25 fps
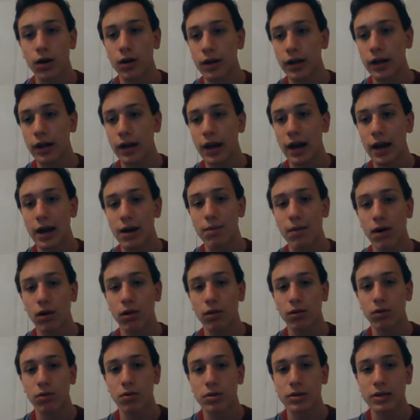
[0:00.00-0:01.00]
on the Canadian
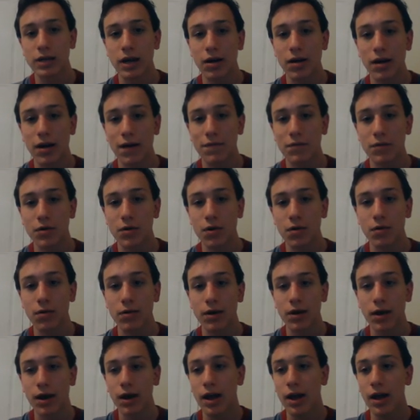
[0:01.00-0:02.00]
model through Saturday
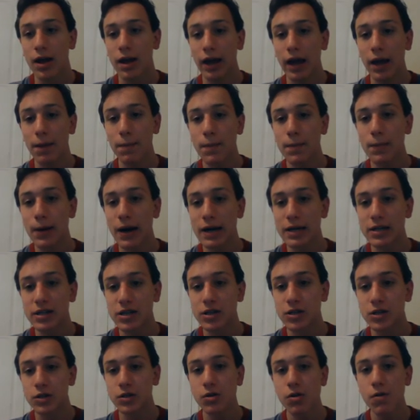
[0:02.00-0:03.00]
afternoon. Keep in mind,
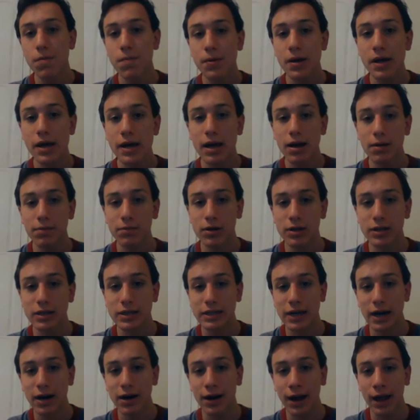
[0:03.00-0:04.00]
this is 2 p.m. on
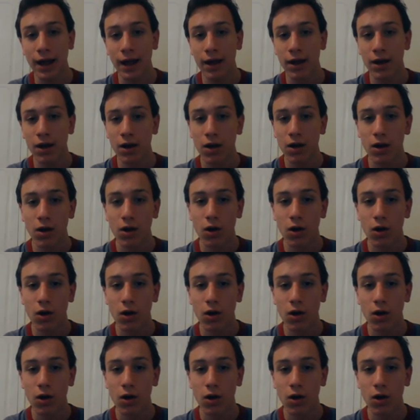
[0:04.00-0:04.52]
Saturday.